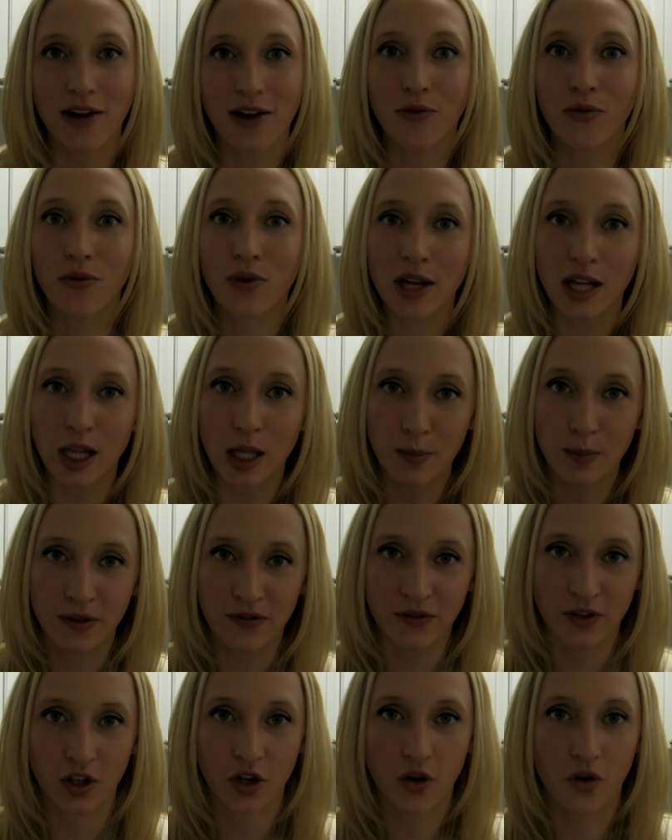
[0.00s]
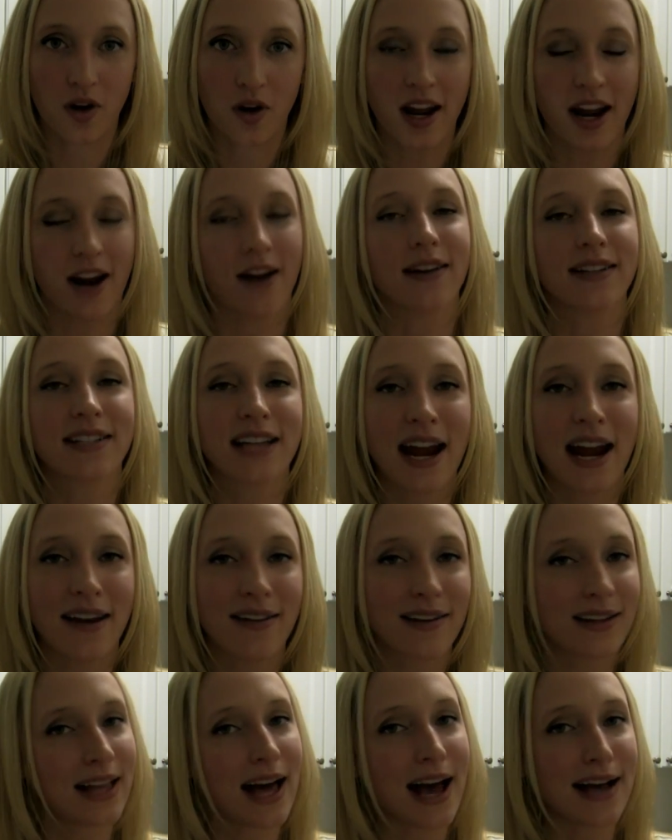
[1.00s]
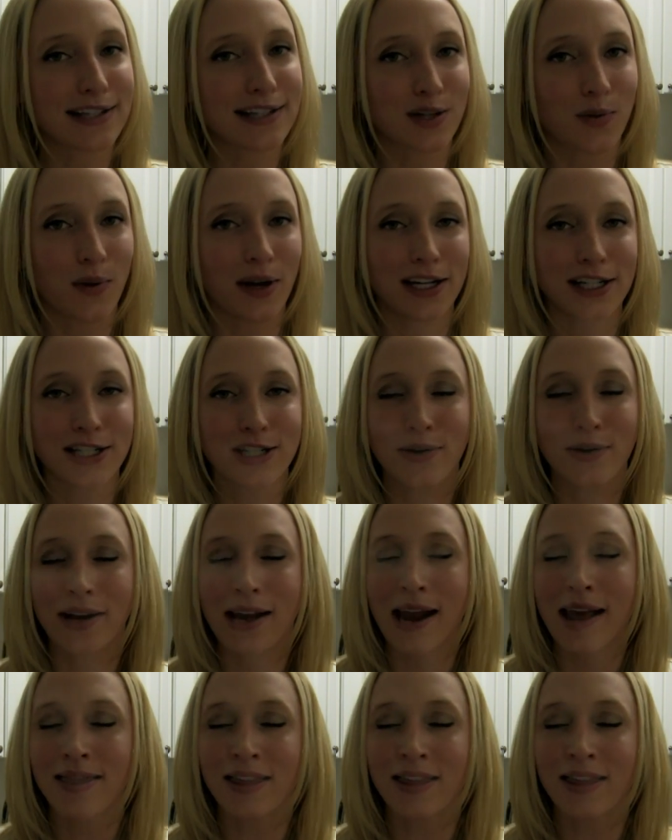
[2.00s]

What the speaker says: I really prefer Gruyere. It's kind of the classic way to do it and I